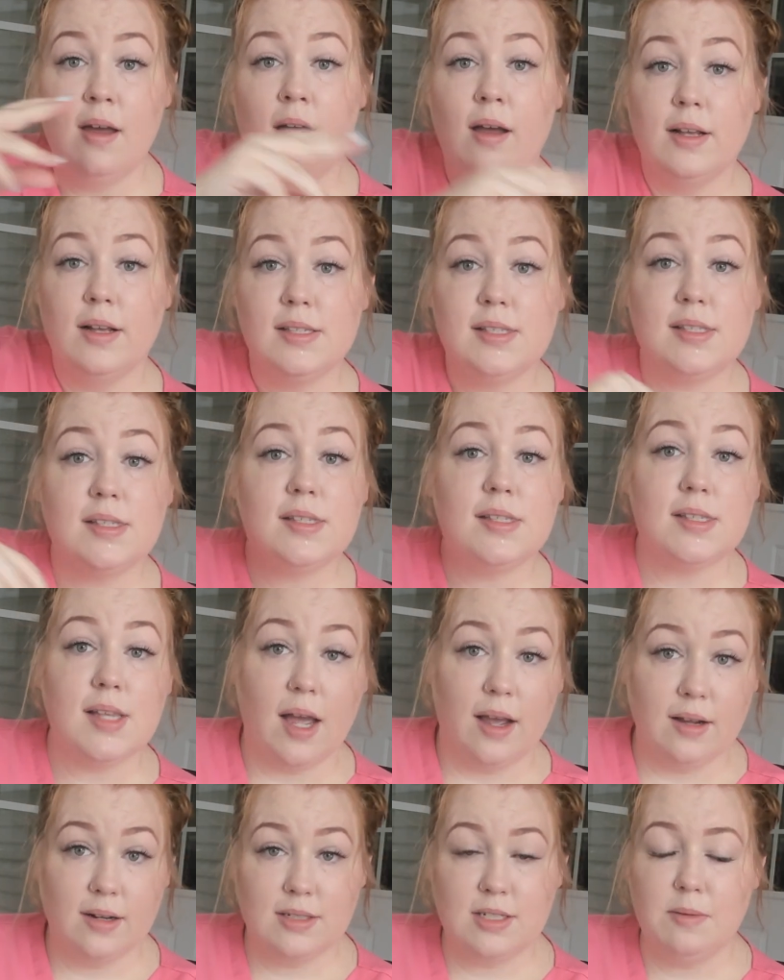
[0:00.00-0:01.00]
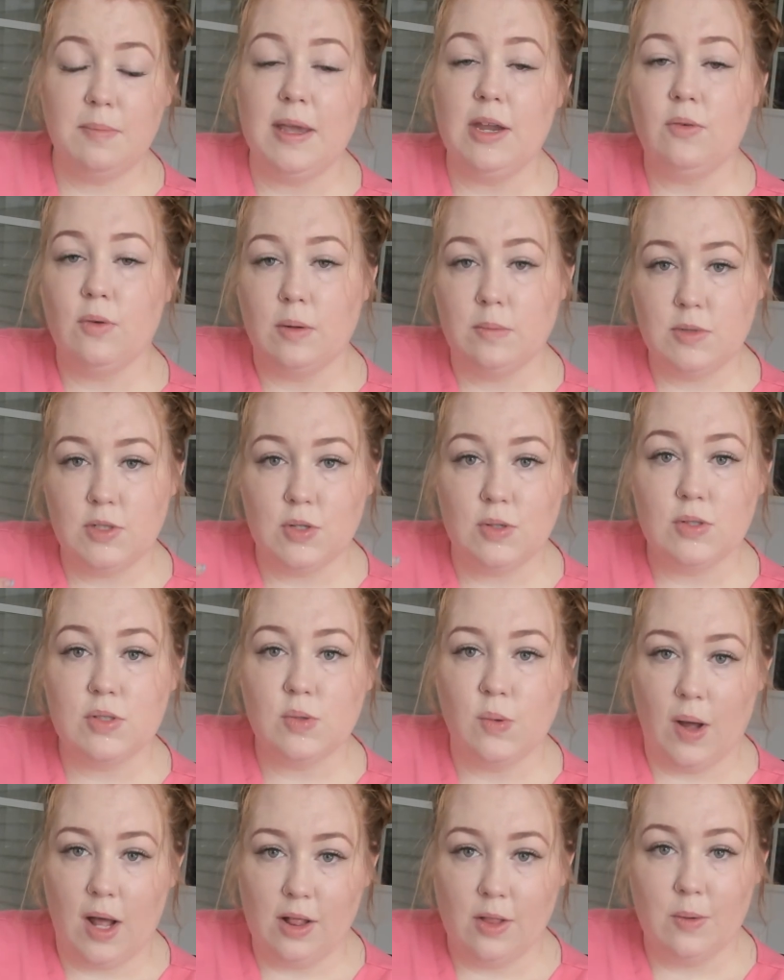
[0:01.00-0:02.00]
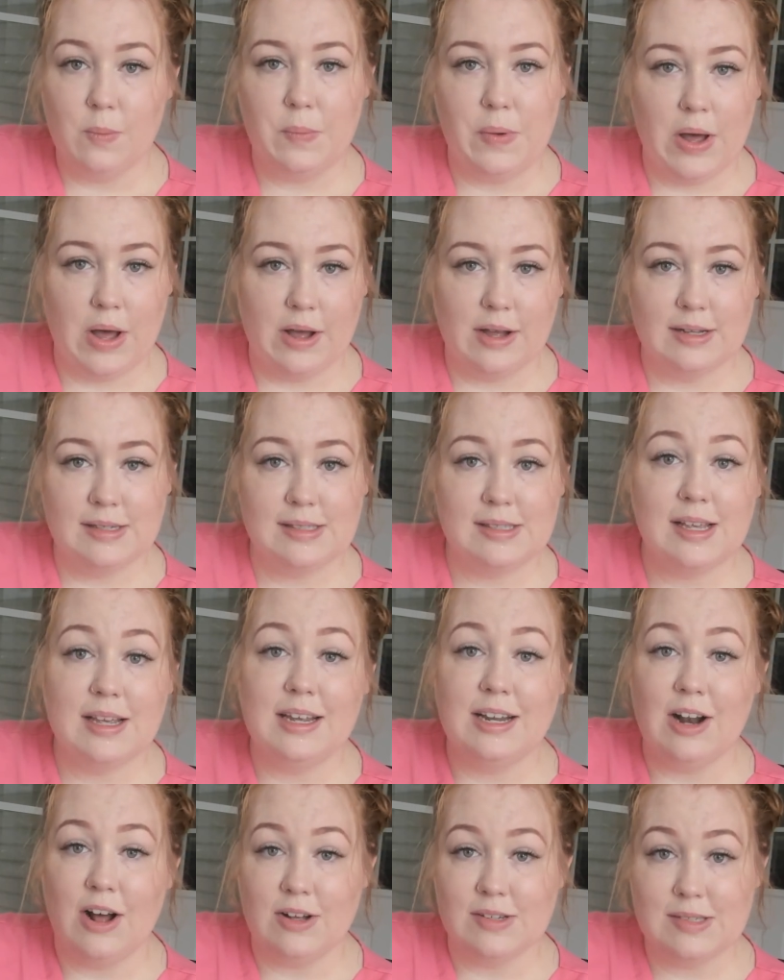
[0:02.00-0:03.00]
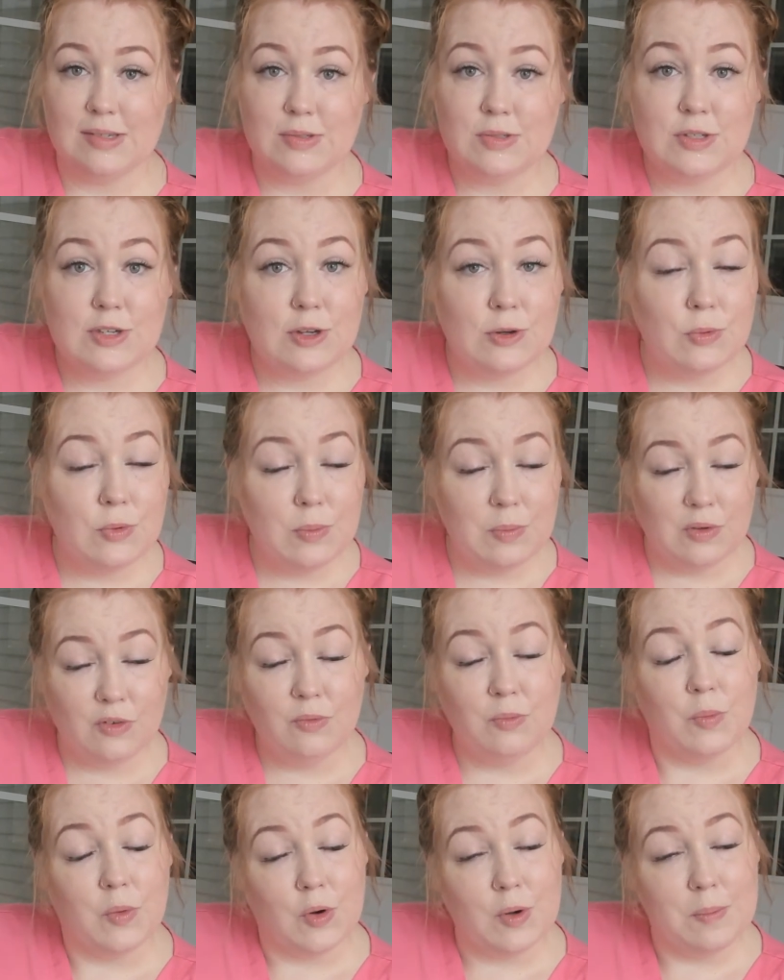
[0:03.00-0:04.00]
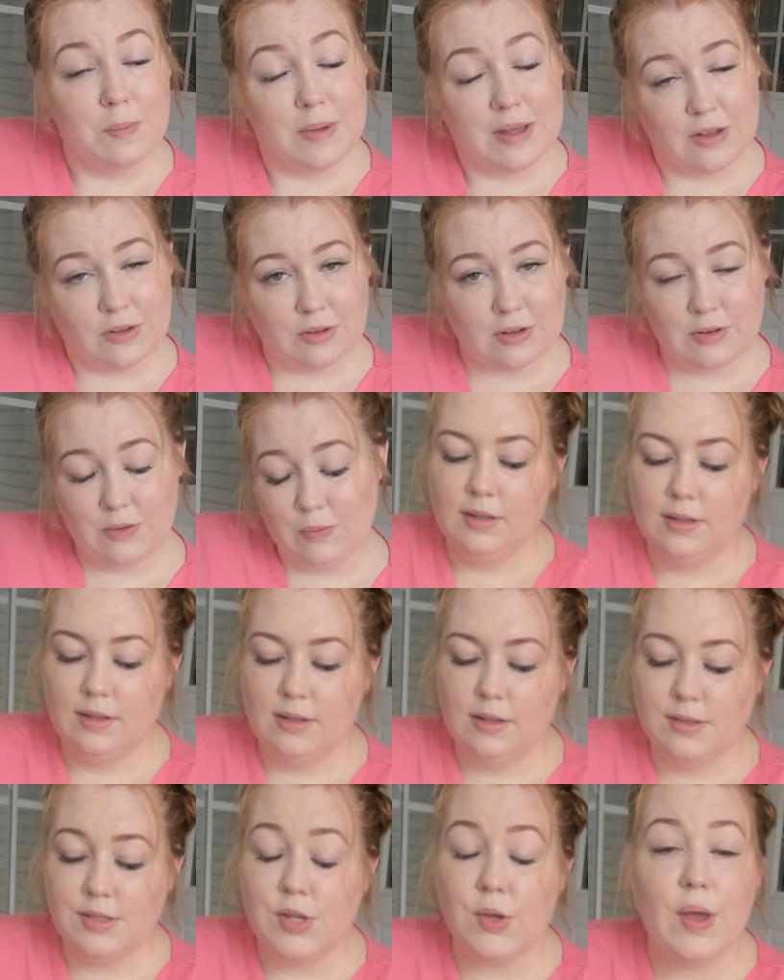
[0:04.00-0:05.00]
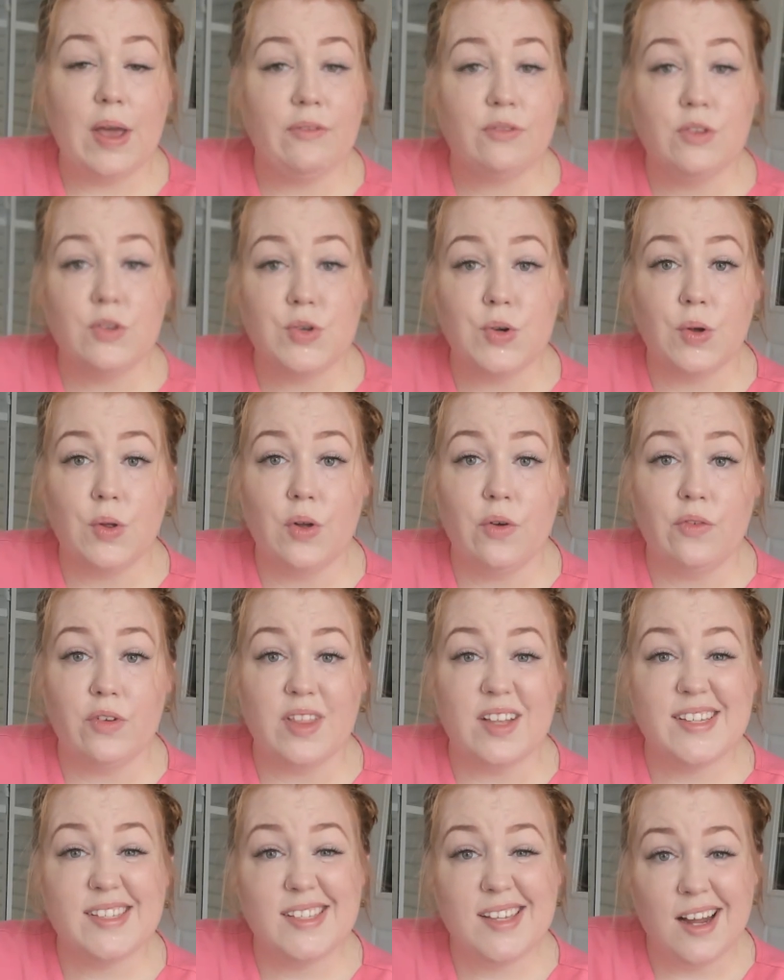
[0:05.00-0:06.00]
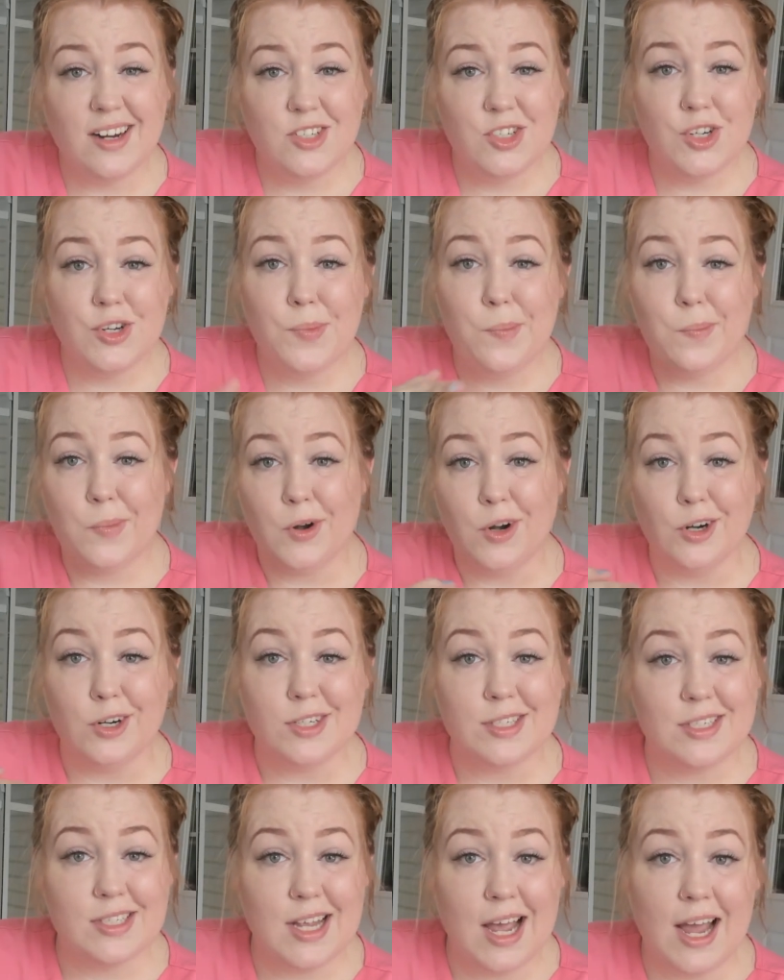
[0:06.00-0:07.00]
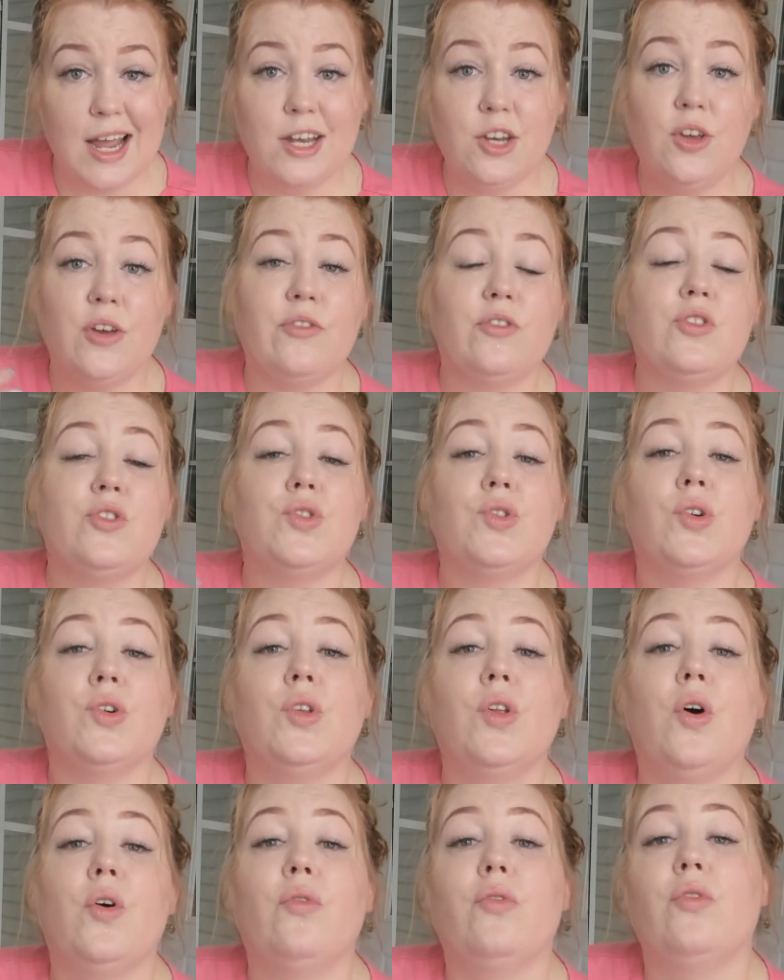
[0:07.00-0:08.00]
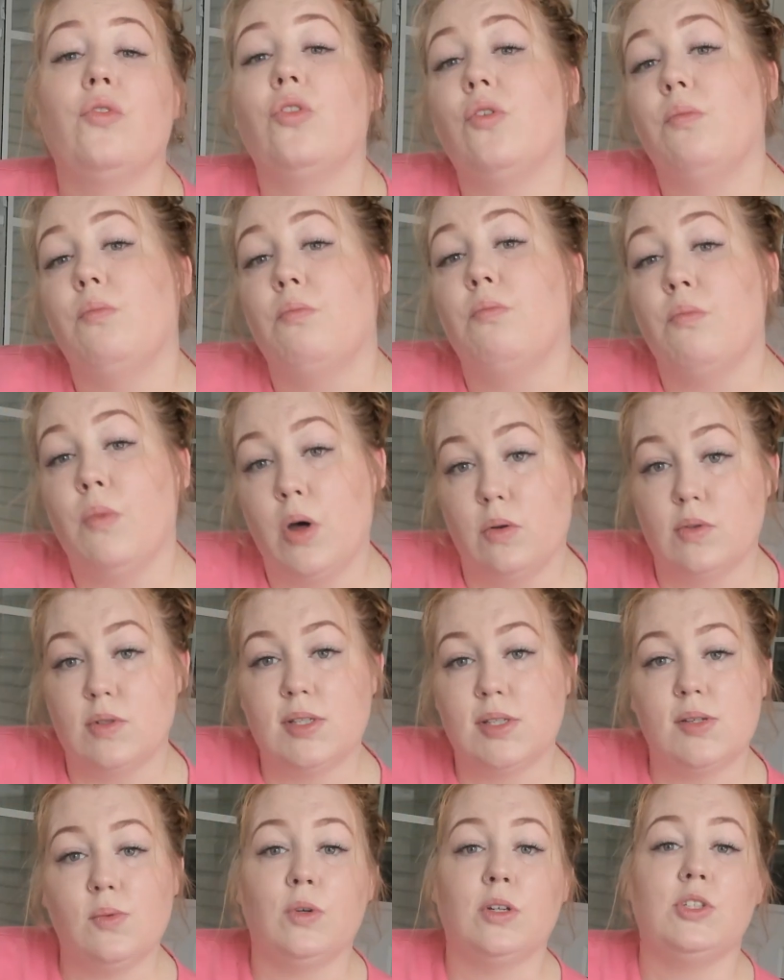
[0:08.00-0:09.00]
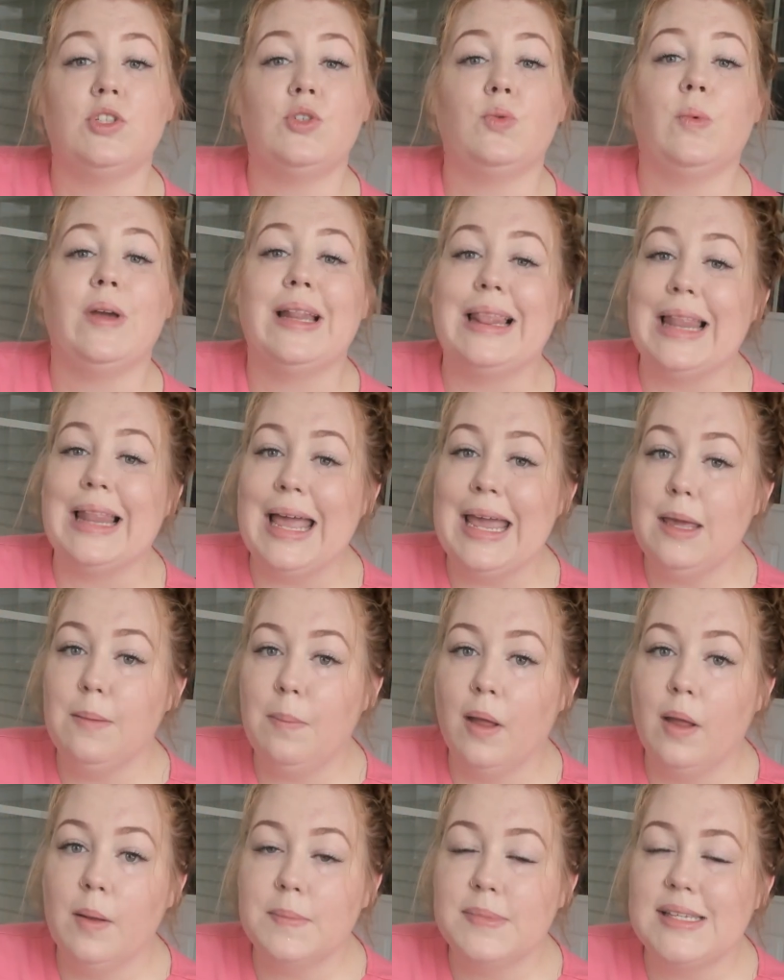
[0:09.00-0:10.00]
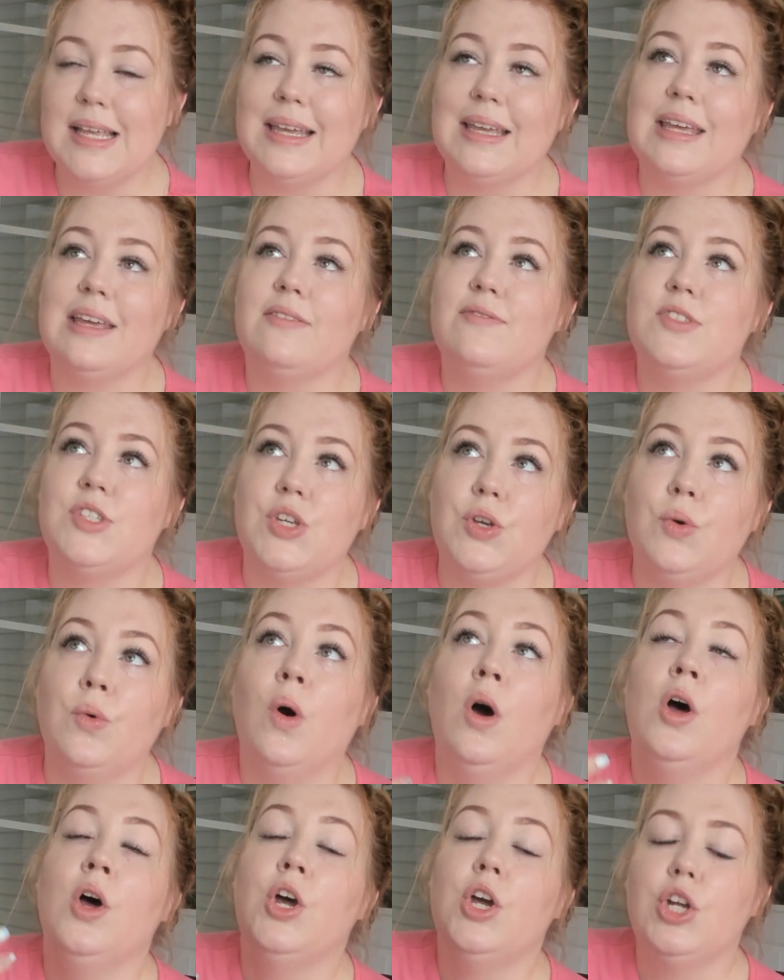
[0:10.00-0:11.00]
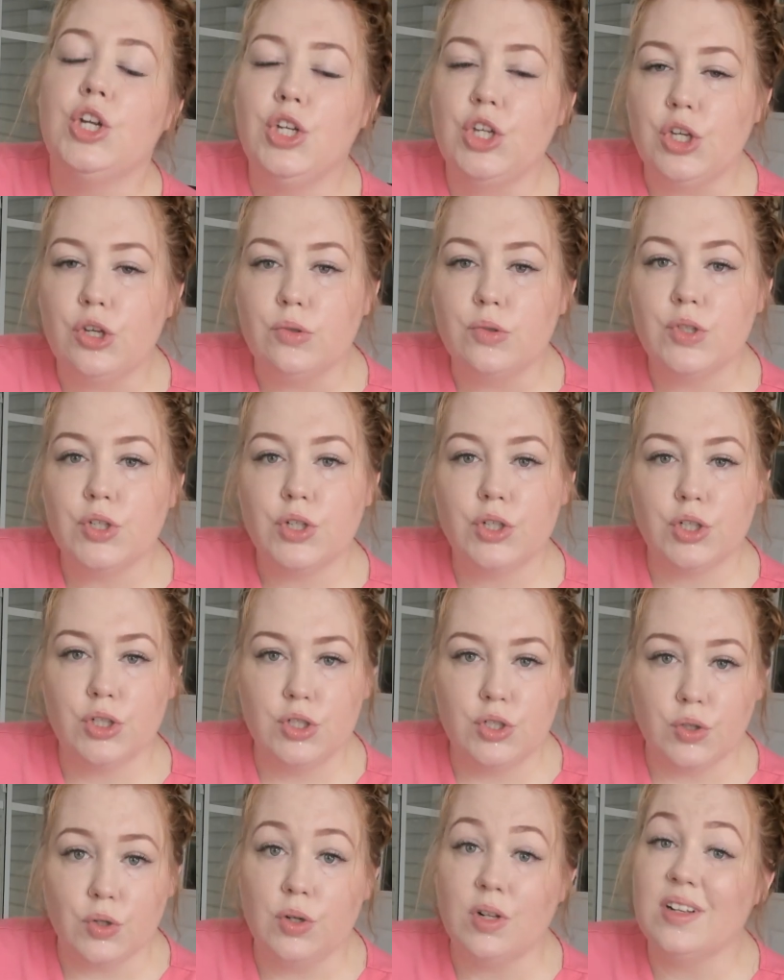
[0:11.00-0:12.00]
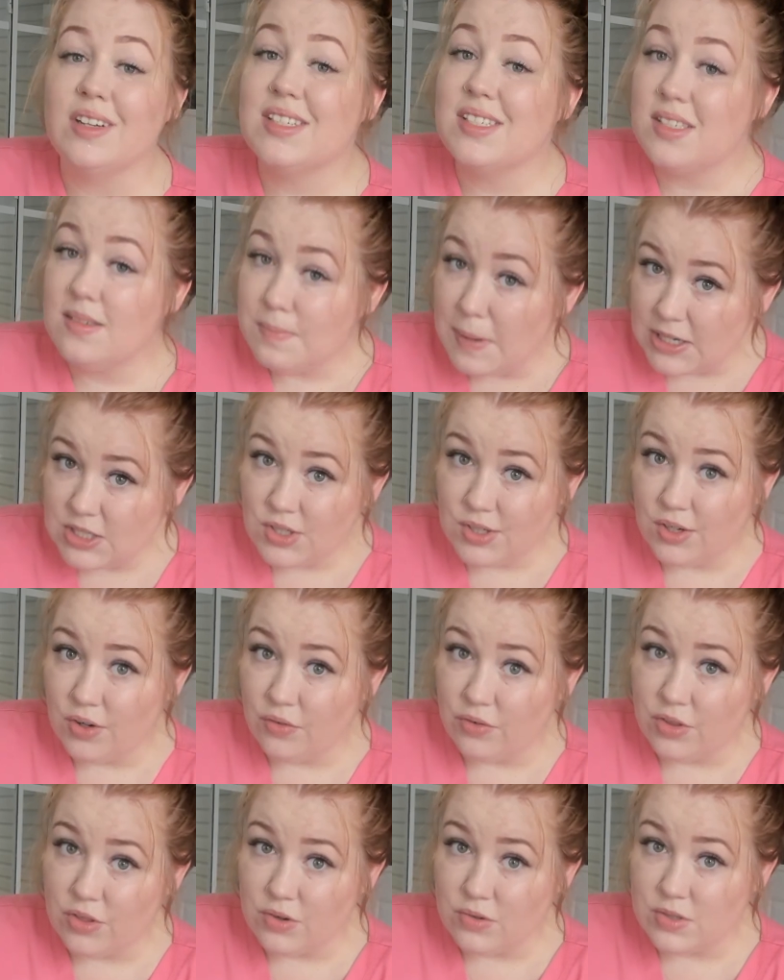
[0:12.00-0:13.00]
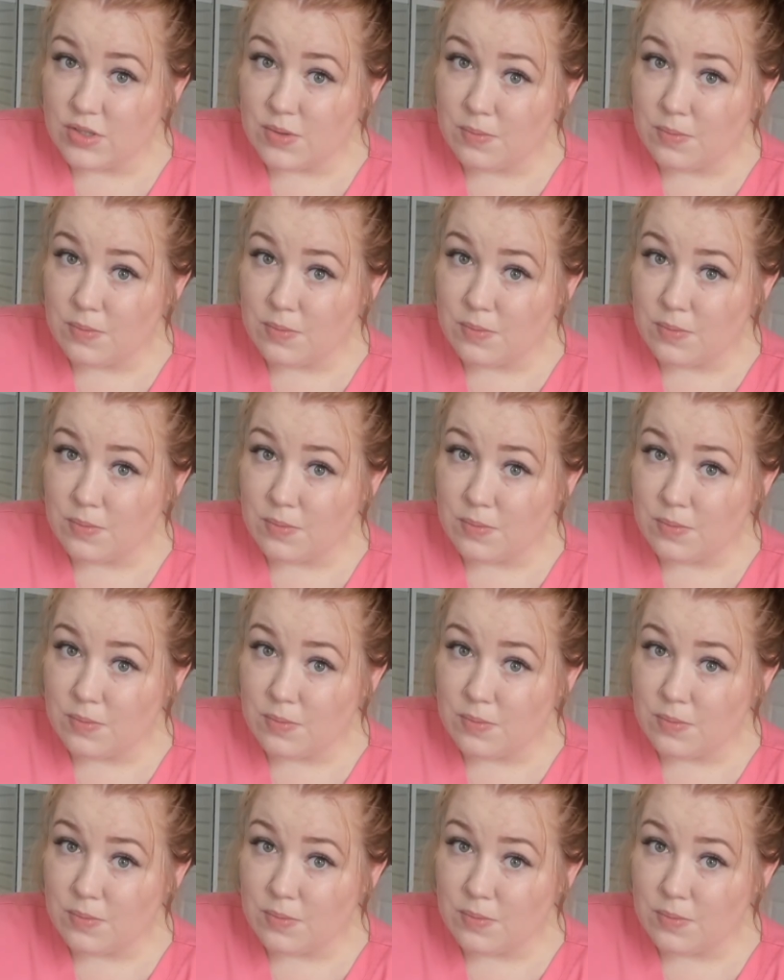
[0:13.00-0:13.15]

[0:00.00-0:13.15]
suck to make room to swallow, pause, and also to remove more milk. So you have control over the suction per side, you have control over the modes, which we like pumps that gives you user control, especially over those